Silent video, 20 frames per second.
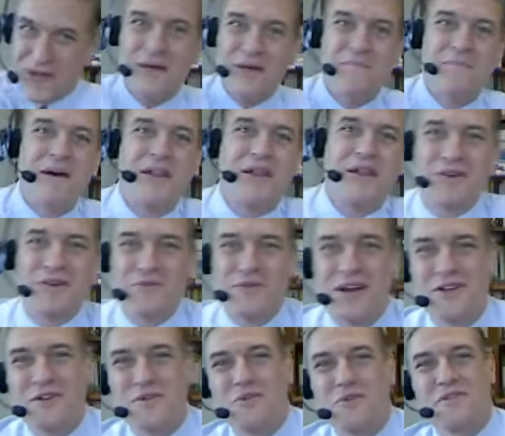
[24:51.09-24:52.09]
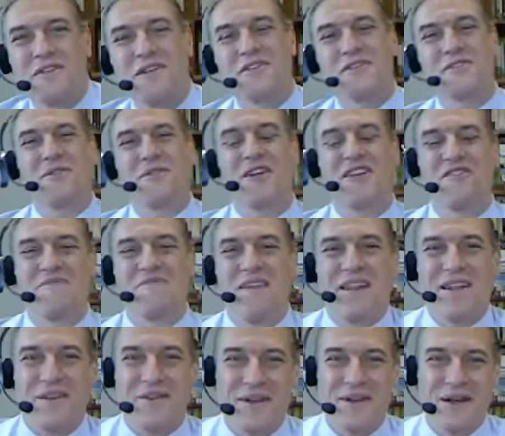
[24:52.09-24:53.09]
medical director of an integrative
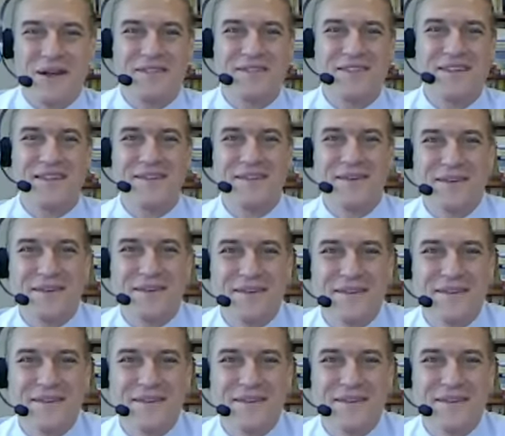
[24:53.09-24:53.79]
medical health center.